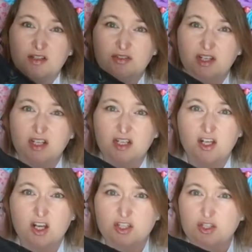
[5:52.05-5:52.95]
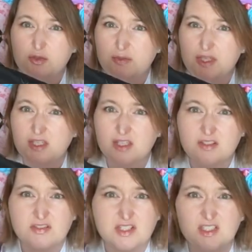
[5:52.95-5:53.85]
really costumey
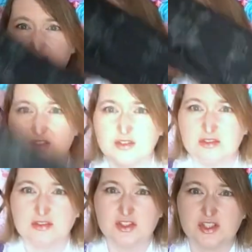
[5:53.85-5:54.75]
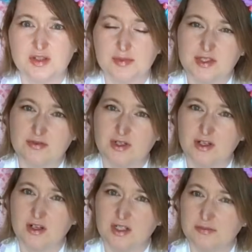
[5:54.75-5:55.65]
and really, you know, the shape is really
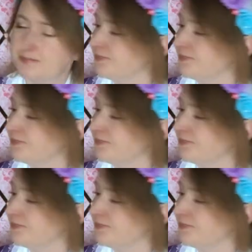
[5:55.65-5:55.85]
ugly.